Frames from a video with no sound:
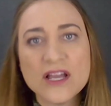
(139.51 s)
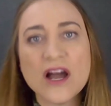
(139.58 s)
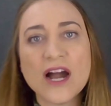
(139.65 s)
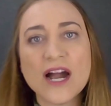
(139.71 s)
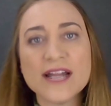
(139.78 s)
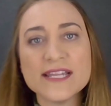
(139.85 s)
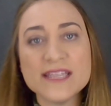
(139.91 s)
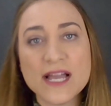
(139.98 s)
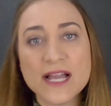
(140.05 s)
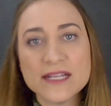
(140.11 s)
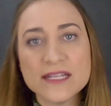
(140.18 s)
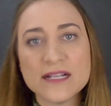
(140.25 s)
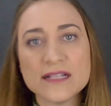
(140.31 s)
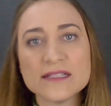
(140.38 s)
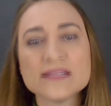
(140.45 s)
are young
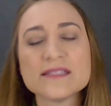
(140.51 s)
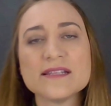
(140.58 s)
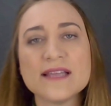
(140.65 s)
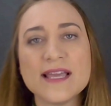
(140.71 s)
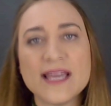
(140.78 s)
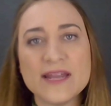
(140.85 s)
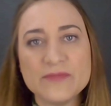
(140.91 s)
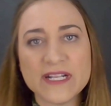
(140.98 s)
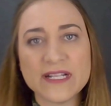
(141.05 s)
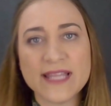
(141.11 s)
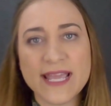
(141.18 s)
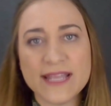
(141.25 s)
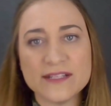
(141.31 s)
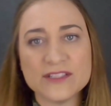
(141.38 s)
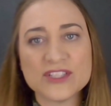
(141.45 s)
adults and
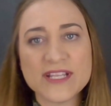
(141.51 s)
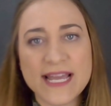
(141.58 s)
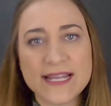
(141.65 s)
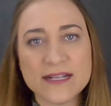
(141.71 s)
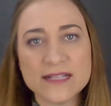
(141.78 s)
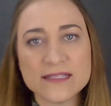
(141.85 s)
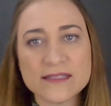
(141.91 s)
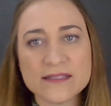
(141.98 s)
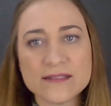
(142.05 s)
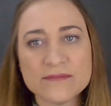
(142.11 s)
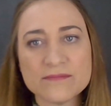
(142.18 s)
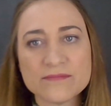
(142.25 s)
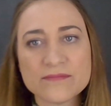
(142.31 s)
middle-aged adults.